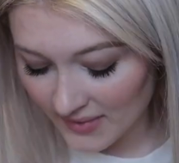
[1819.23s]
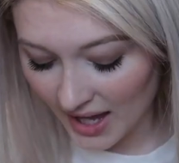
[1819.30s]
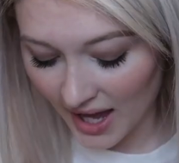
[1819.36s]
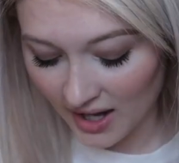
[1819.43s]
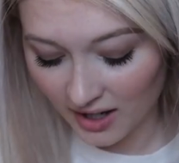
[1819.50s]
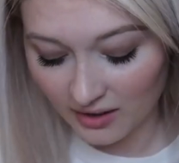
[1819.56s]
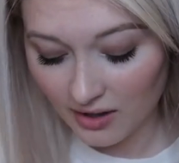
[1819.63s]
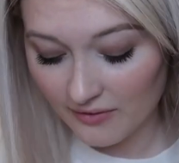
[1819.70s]

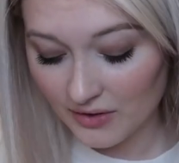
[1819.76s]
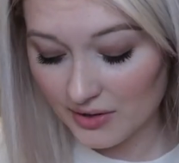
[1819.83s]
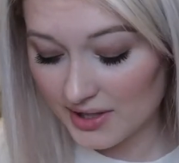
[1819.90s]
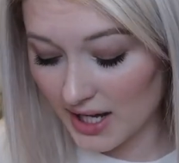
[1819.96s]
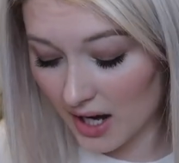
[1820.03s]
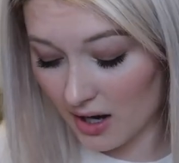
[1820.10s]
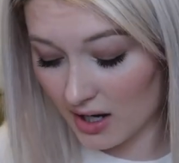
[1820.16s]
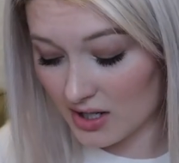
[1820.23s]
And I love those
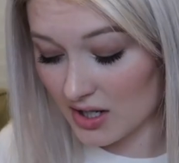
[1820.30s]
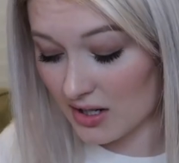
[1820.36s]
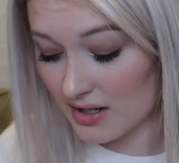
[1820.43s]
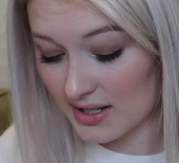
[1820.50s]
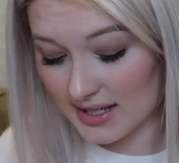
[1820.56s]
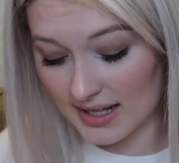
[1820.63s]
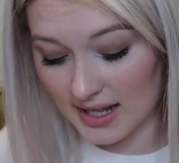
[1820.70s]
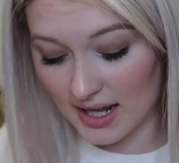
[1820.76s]

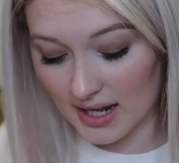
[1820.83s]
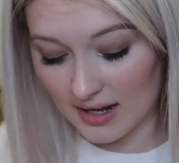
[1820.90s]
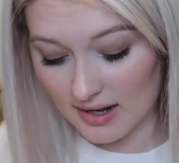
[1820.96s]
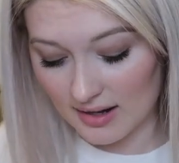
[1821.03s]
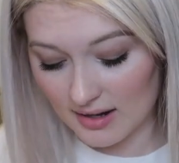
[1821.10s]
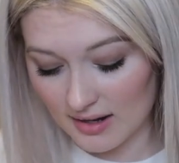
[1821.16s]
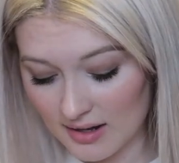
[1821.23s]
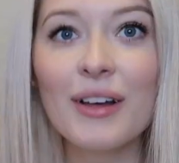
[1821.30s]
characters. And then
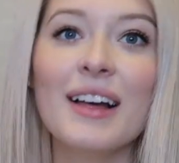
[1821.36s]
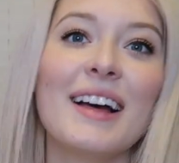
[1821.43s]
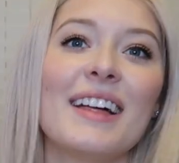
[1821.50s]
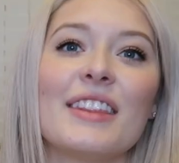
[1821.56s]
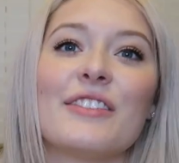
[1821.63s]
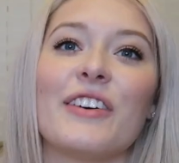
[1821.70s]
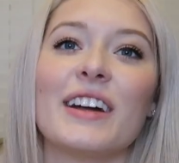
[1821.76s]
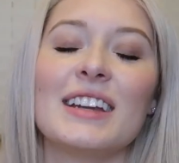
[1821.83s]

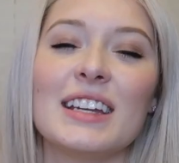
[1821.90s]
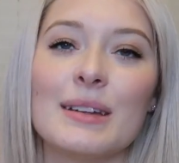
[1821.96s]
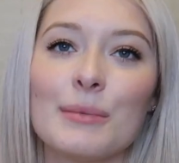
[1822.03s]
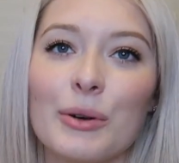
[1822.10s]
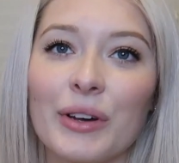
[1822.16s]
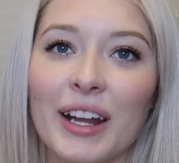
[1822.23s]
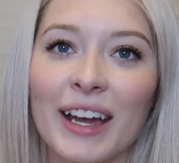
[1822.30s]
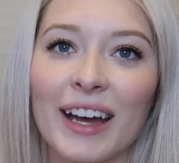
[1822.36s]
the Finding
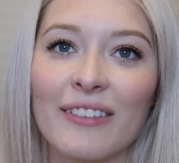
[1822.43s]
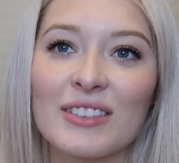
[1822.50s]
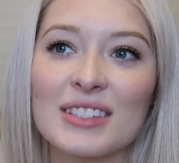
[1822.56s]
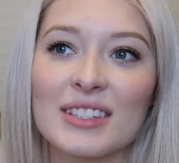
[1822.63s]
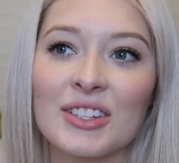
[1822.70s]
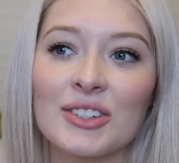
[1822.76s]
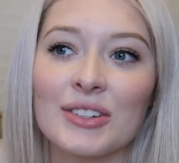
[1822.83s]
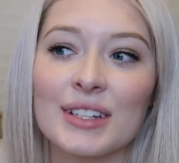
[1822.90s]
Nemo one I have is
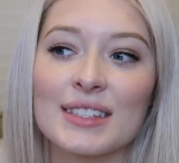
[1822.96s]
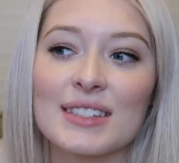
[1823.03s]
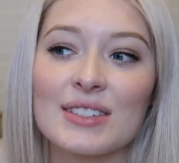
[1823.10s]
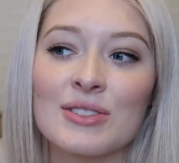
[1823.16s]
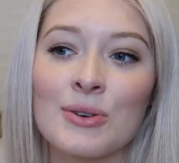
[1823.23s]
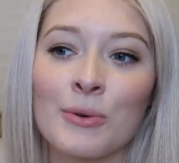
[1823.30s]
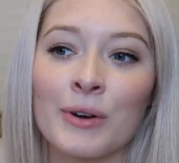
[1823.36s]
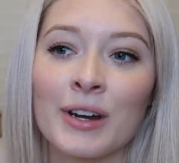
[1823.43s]
cute. It's
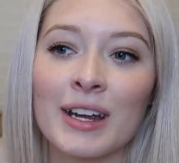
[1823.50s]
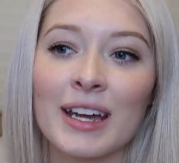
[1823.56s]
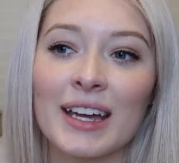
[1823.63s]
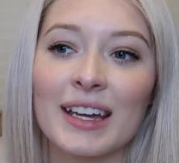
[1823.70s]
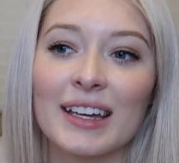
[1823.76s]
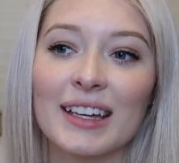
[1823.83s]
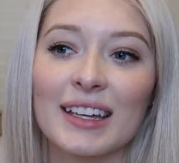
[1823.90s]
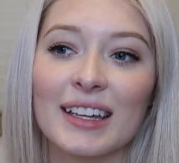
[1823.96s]

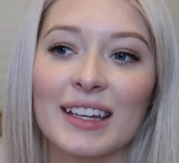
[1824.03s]
Dory